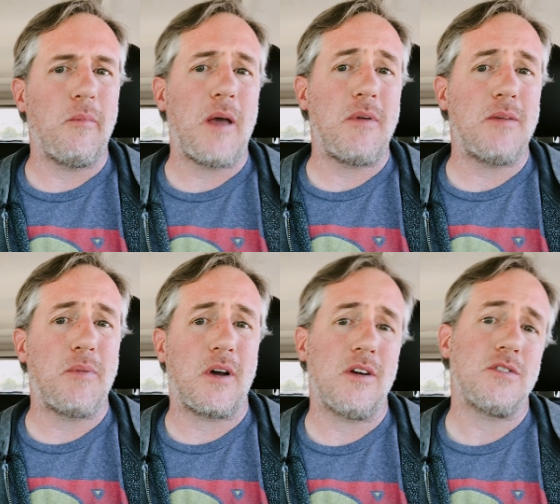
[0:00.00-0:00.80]
Maybe
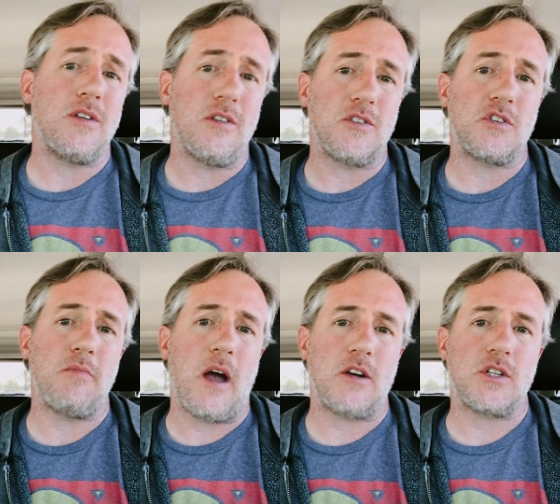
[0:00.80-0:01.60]
because of the
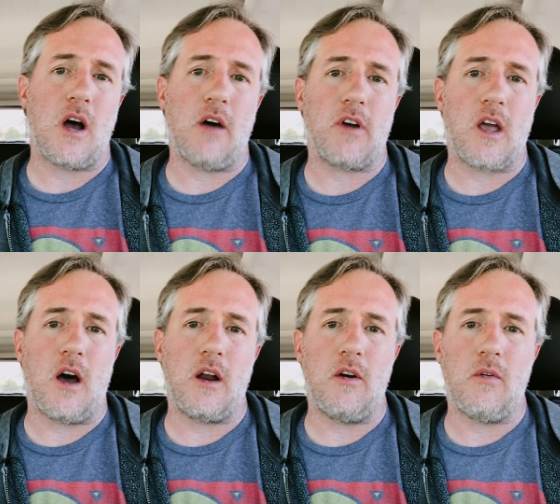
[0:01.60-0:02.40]
smashed
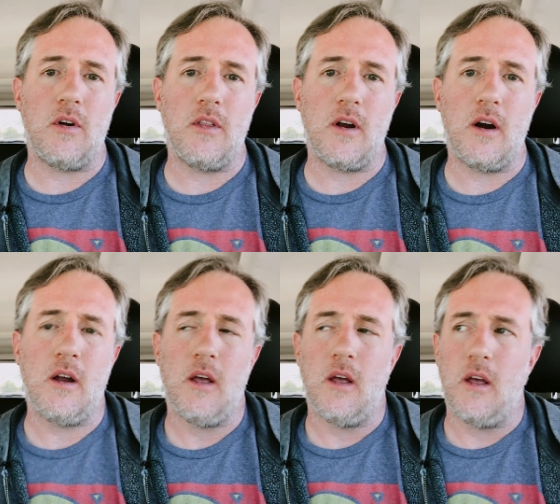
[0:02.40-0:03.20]
avocado on
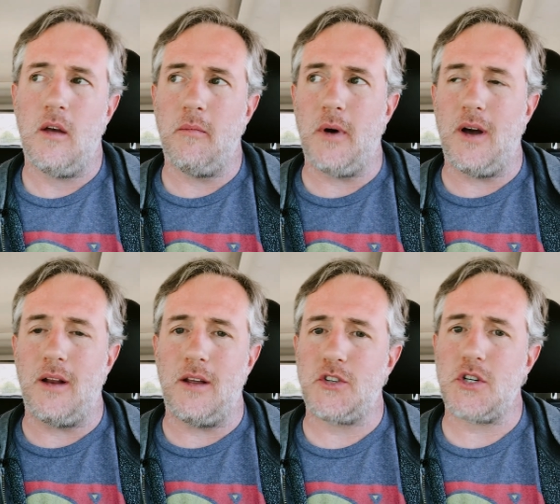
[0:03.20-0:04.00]
there,
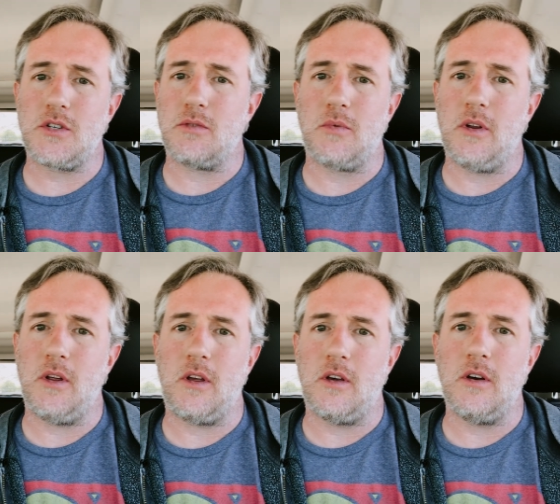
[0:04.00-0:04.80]
but it's just a
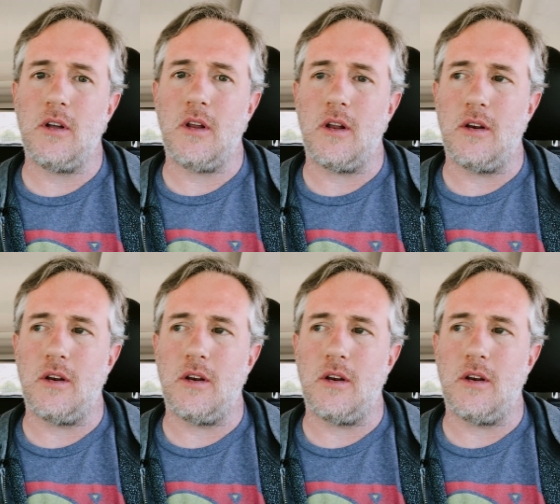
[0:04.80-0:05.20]
really good